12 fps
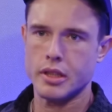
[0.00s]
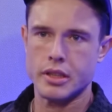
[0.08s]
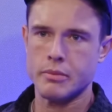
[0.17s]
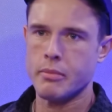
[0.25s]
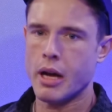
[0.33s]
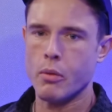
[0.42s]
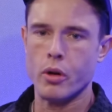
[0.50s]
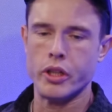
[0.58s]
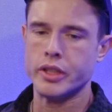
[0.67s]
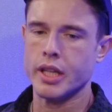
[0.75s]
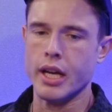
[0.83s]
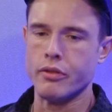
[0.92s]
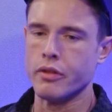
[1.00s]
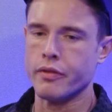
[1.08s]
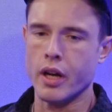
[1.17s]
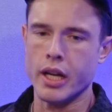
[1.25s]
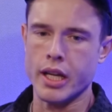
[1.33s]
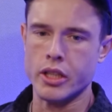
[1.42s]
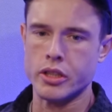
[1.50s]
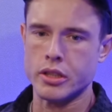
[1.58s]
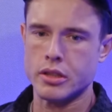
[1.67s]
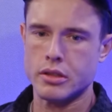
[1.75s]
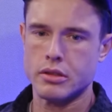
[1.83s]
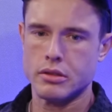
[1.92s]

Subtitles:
it doesn't matter what you say. If you're funny, it just